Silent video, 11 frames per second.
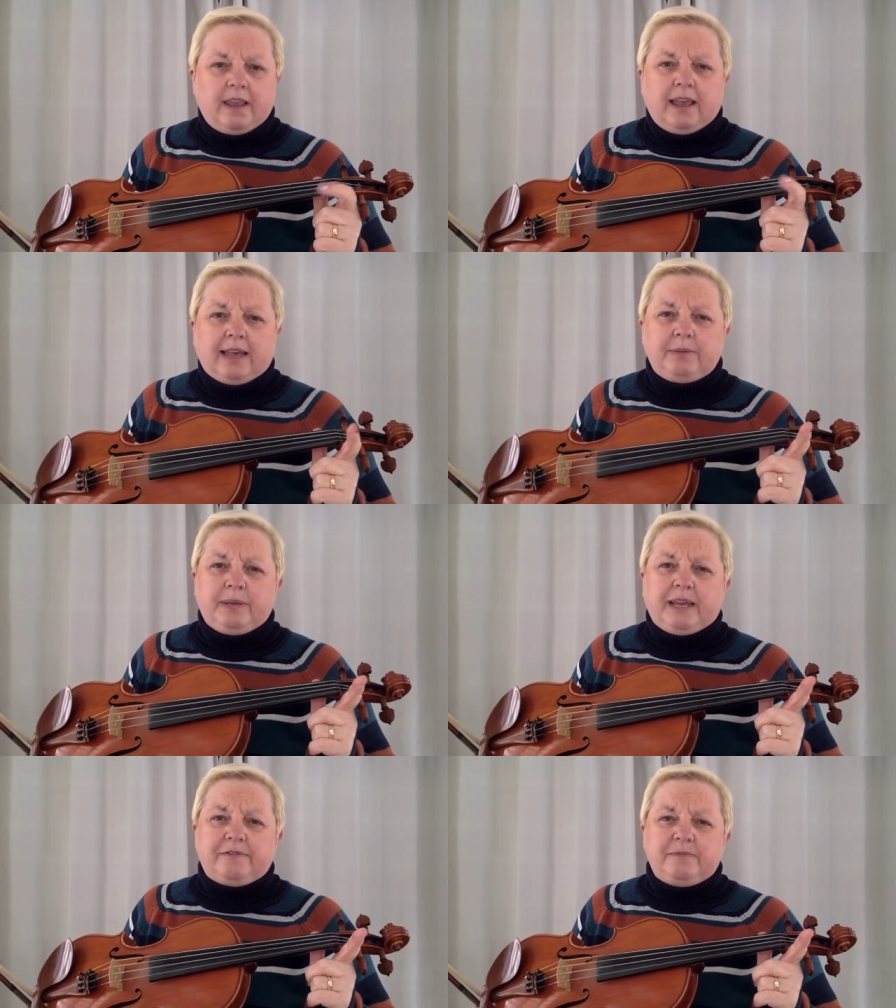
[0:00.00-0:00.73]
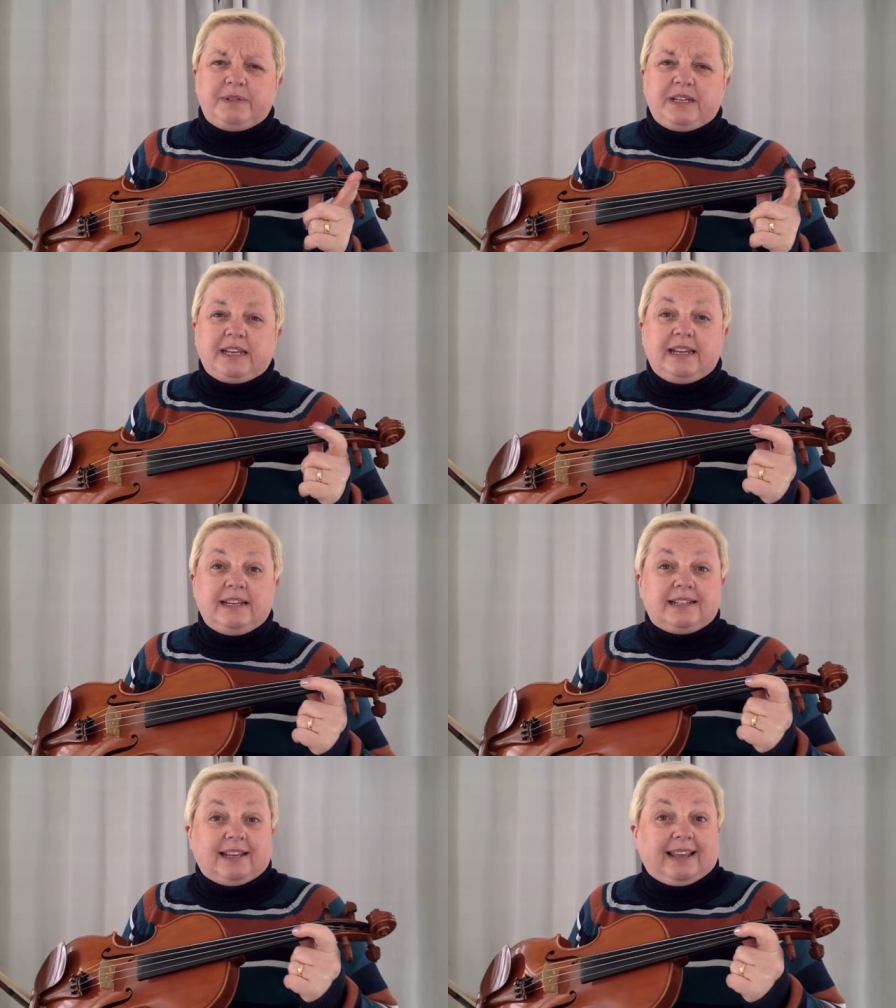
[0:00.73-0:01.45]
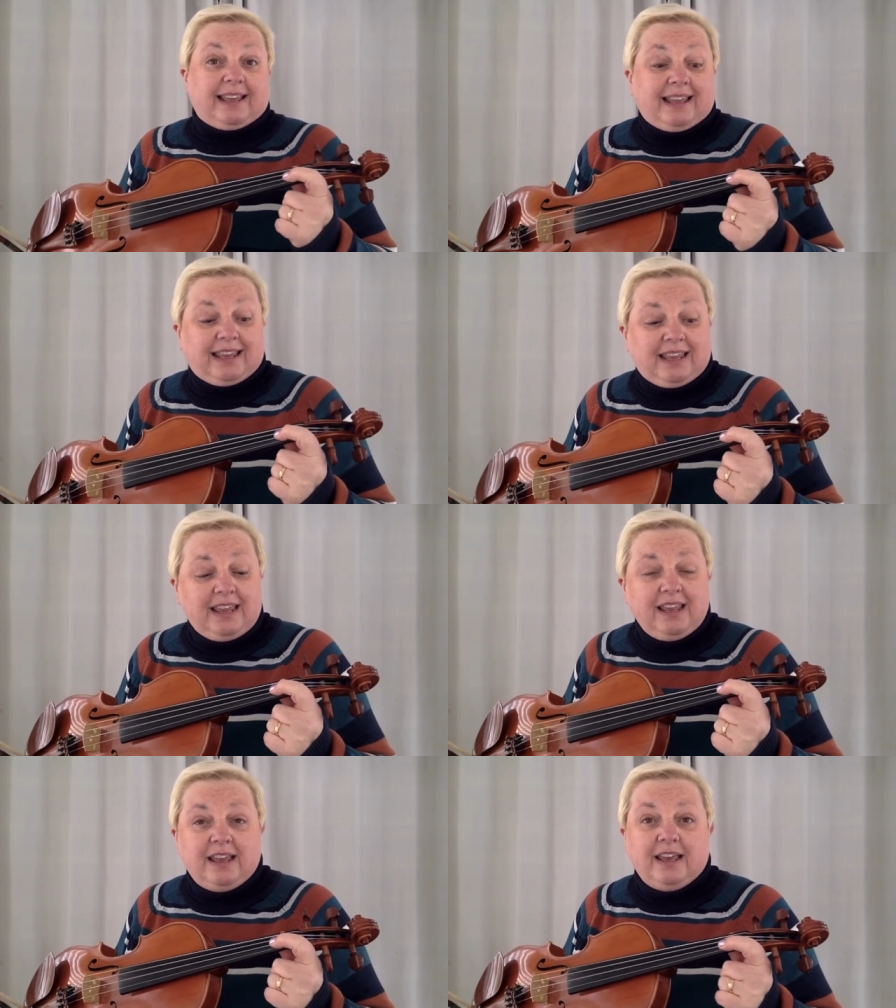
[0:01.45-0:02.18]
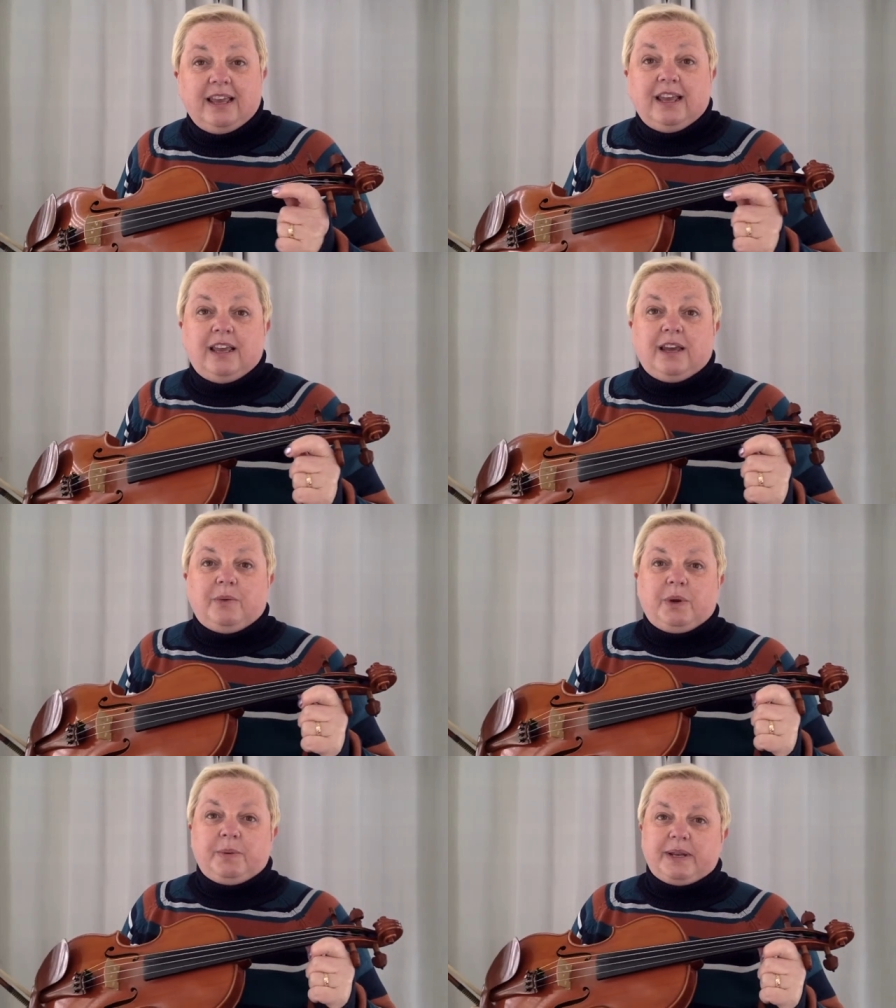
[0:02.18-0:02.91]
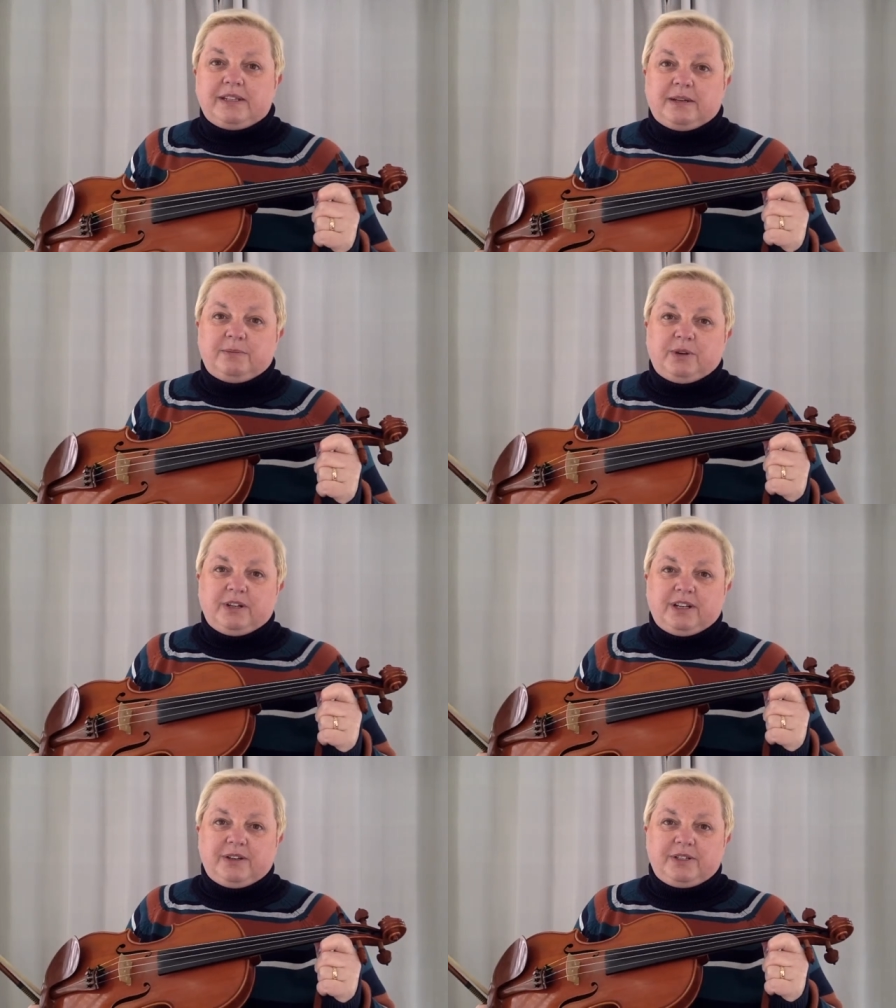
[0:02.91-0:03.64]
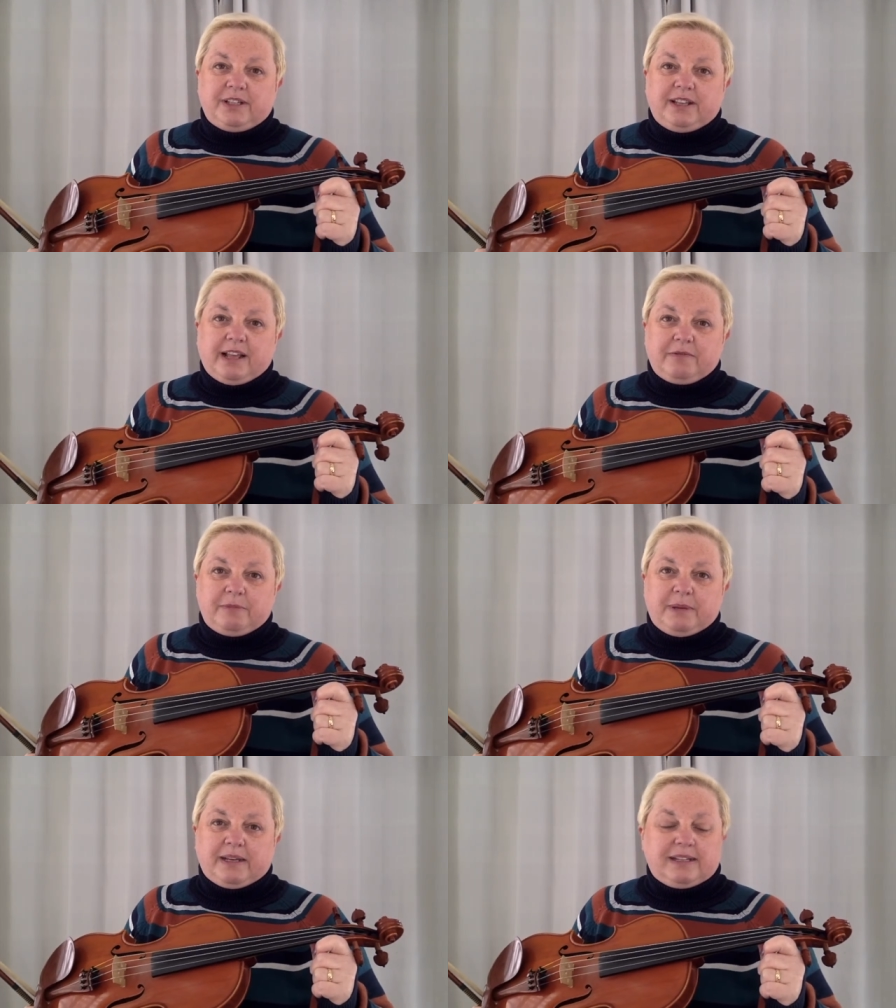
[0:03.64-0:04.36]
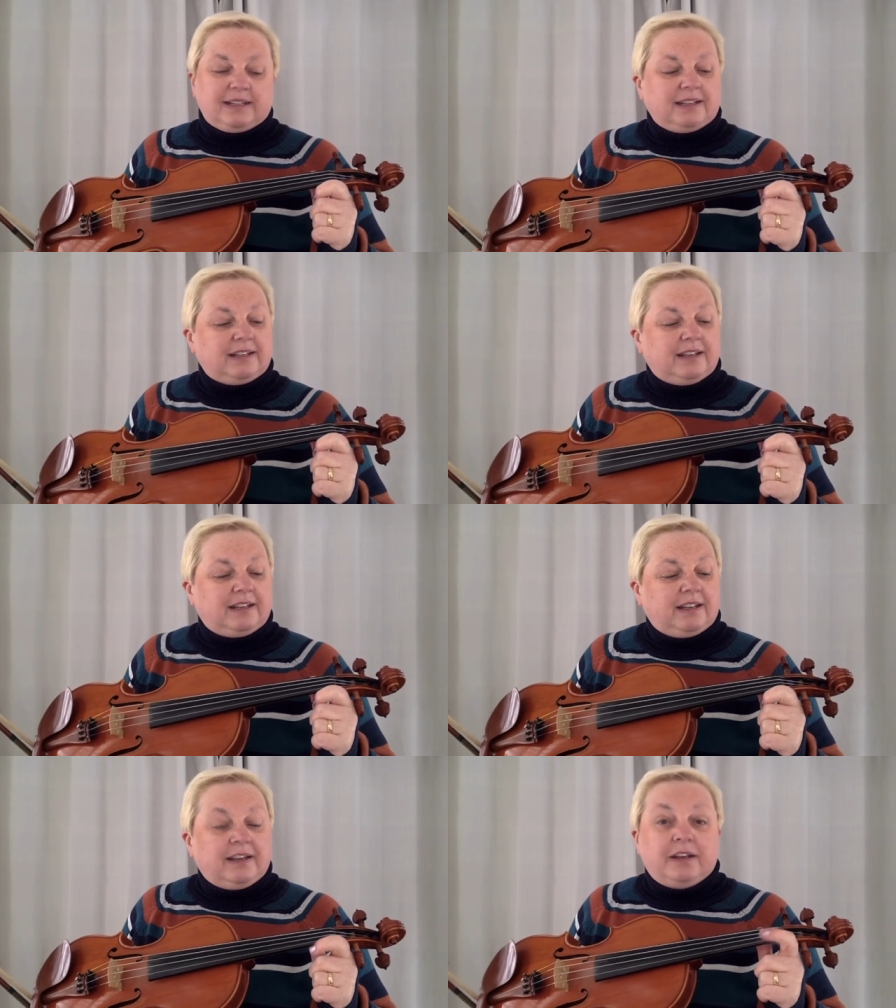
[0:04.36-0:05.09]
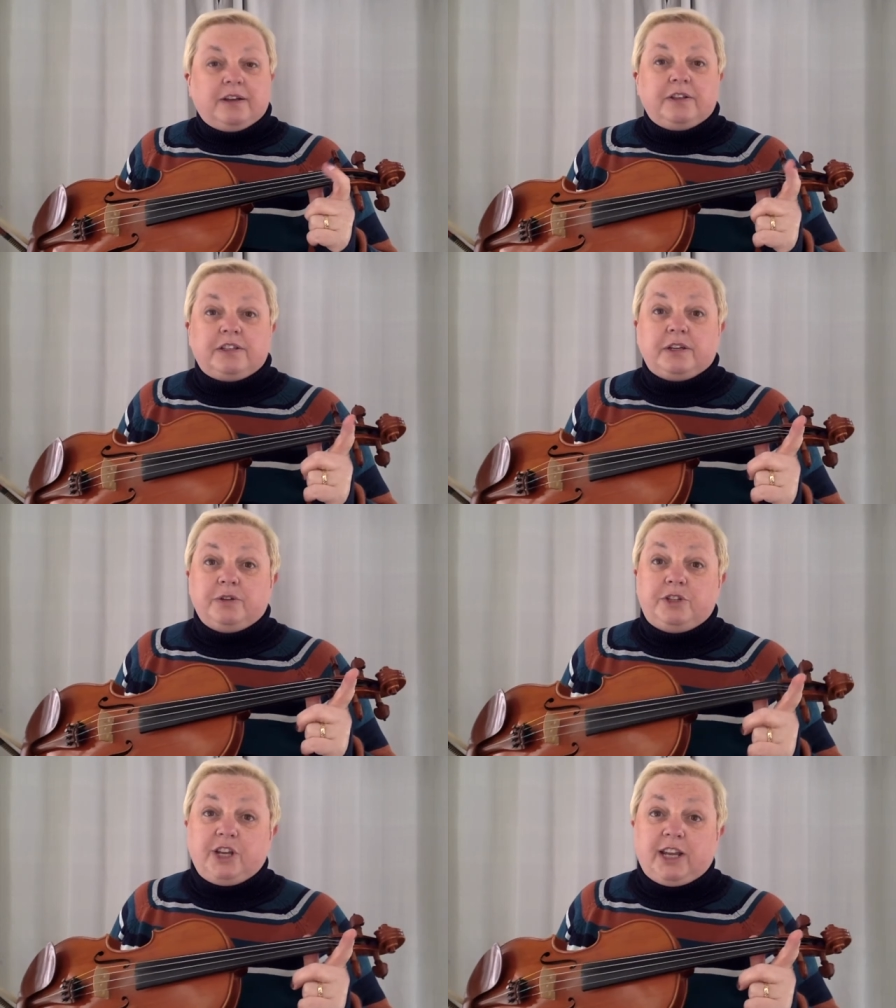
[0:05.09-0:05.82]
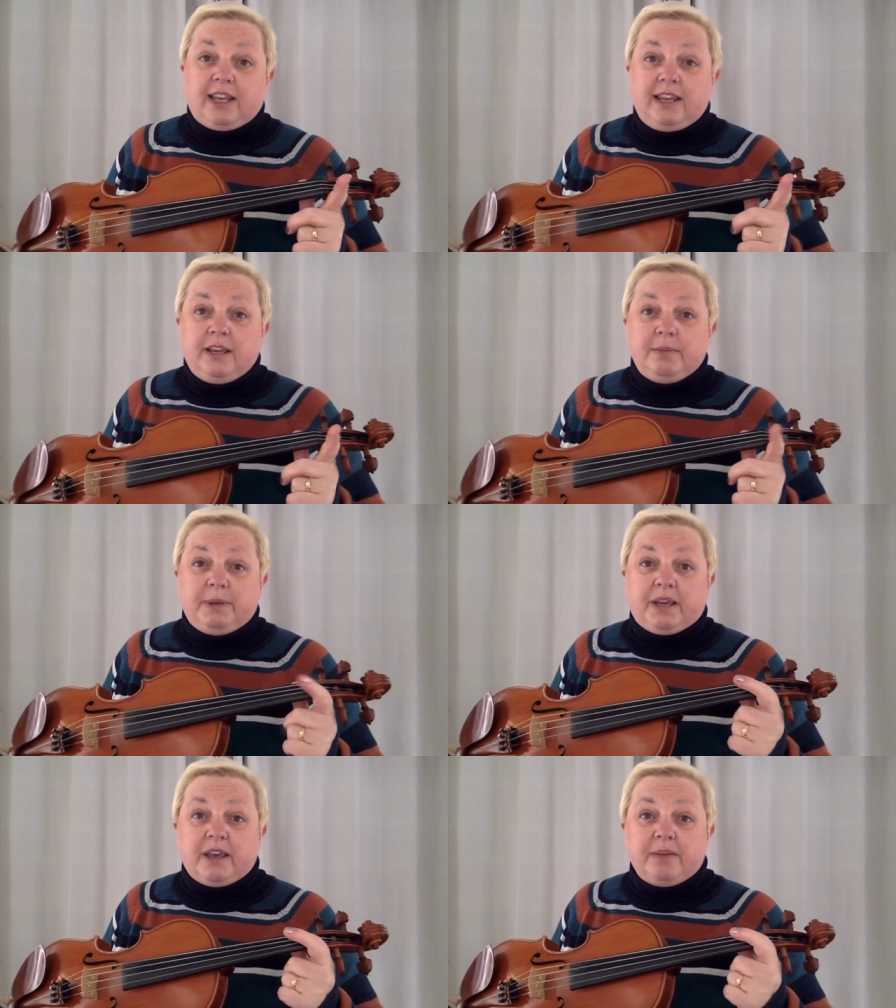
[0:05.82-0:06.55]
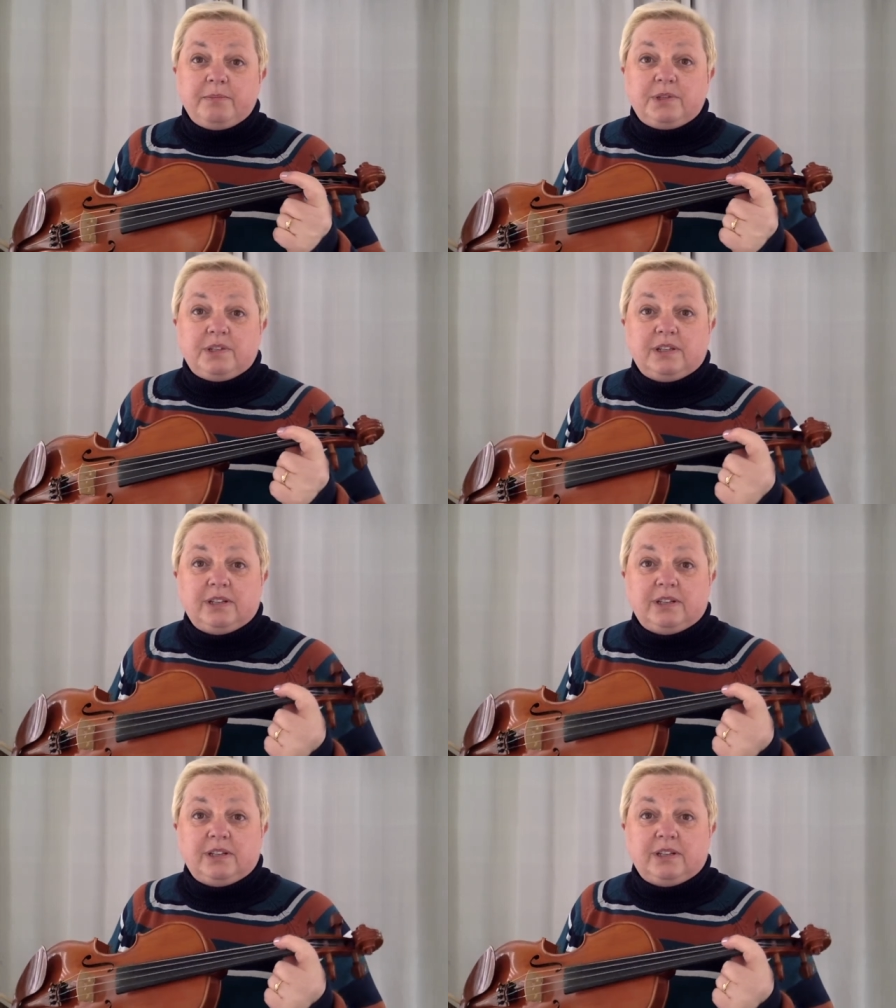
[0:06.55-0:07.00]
How did we get from D to E? We went up one note in the alphabet. So G becomes,